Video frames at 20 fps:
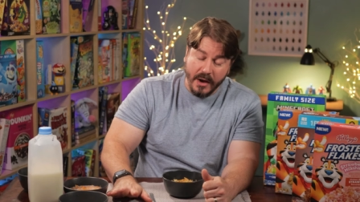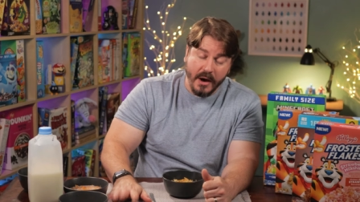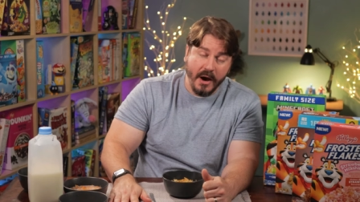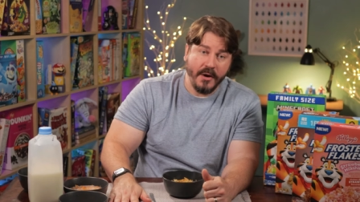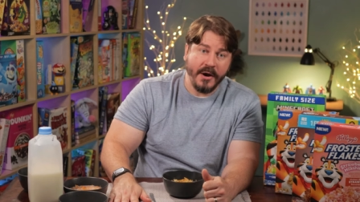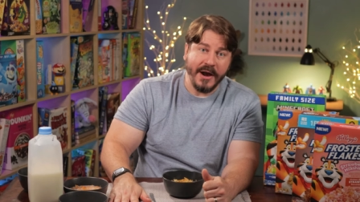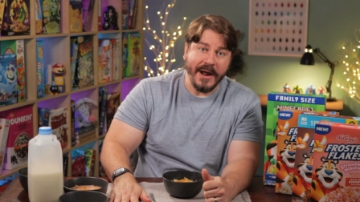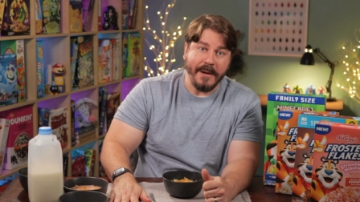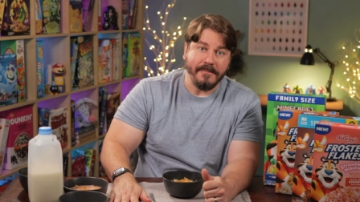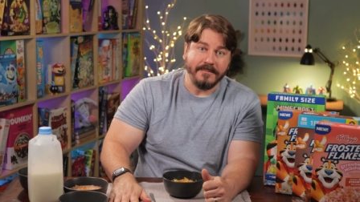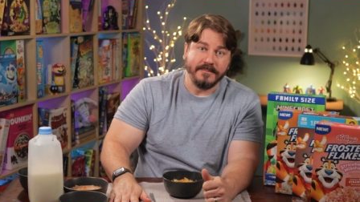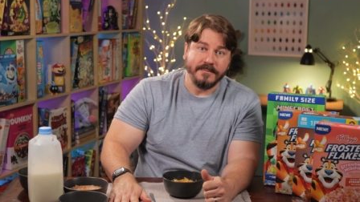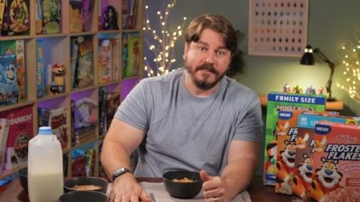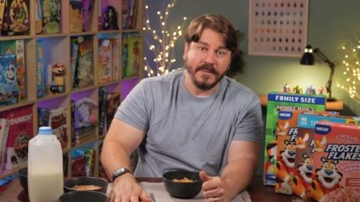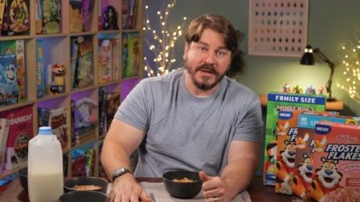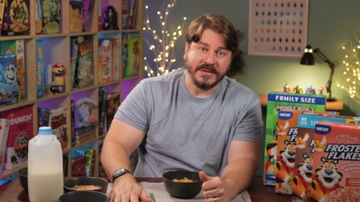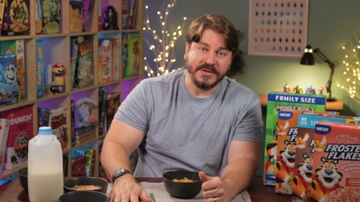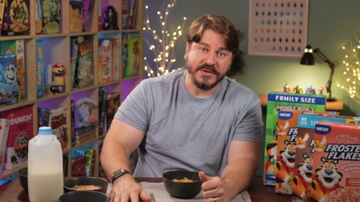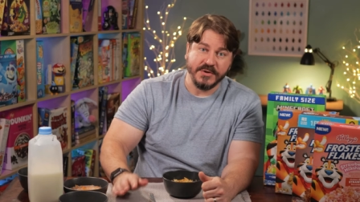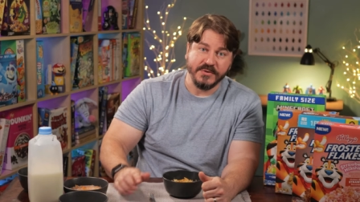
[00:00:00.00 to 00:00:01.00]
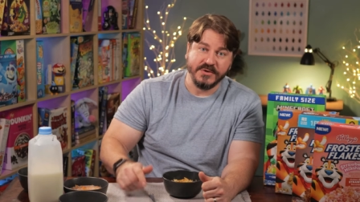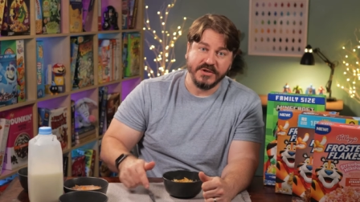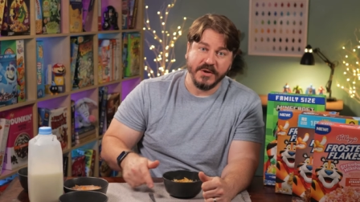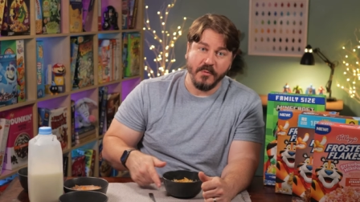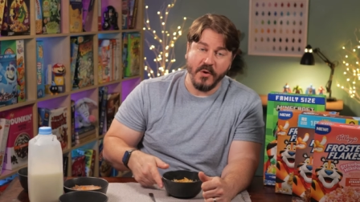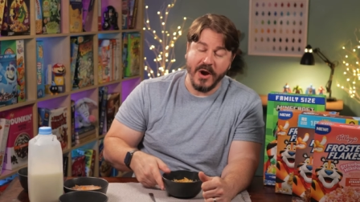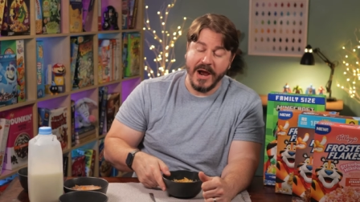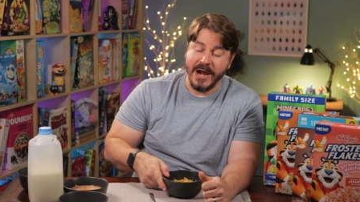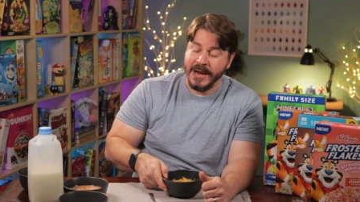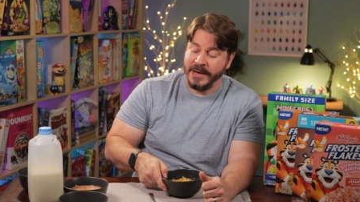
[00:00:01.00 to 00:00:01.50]
All right, let's do
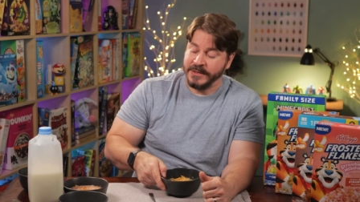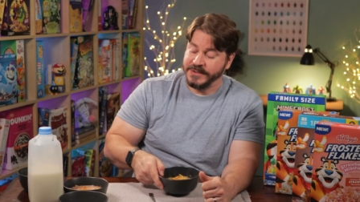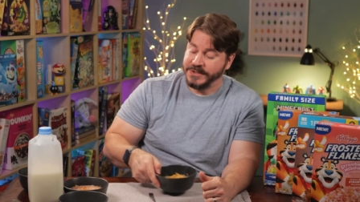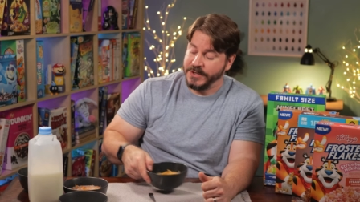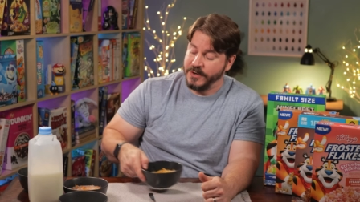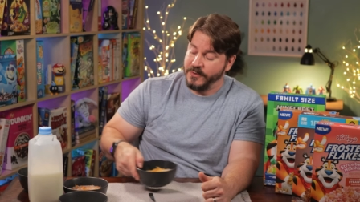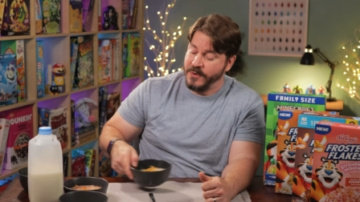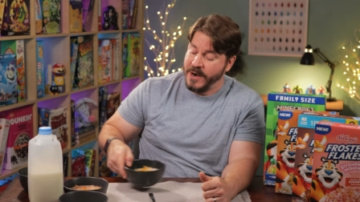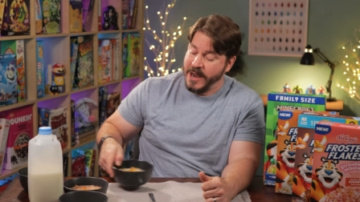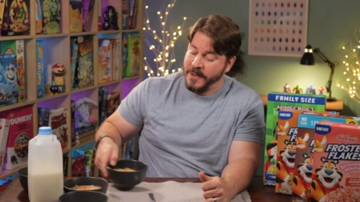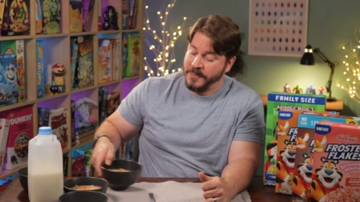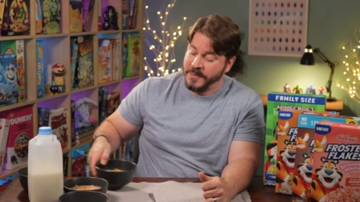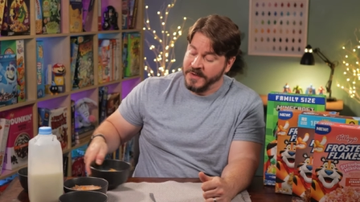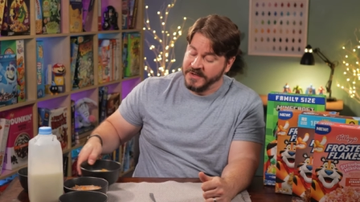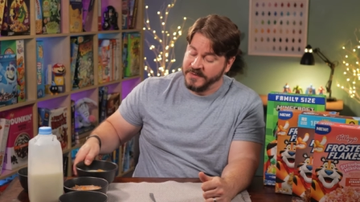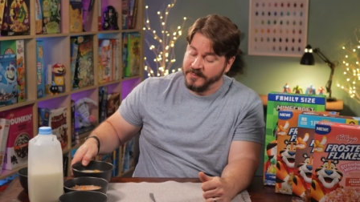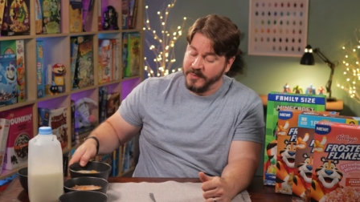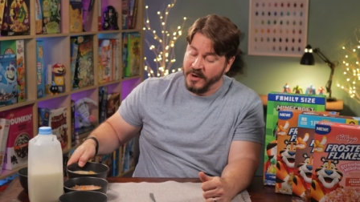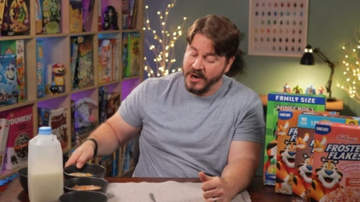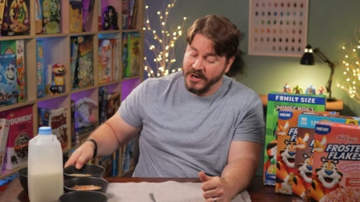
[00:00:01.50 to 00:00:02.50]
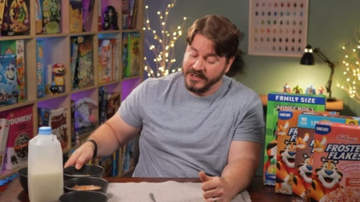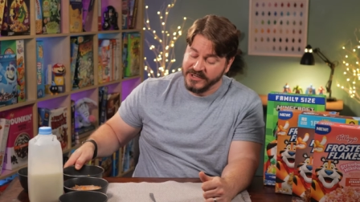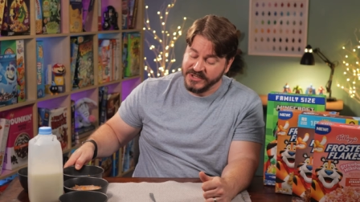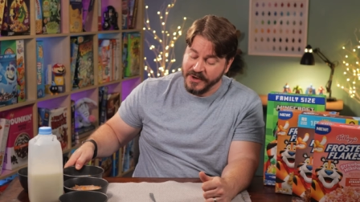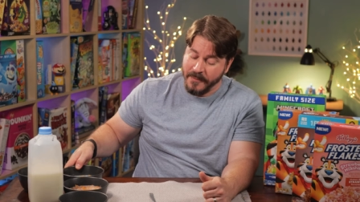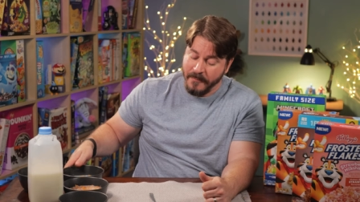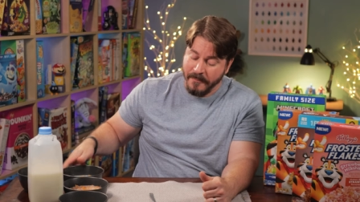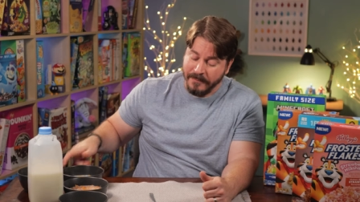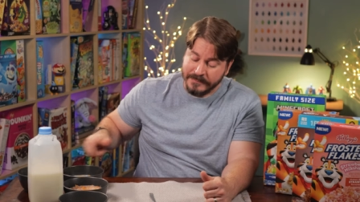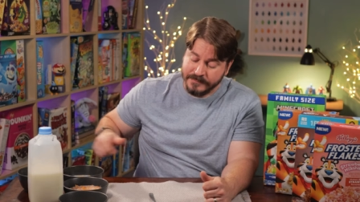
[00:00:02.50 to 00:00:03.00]
some ratings around these parts.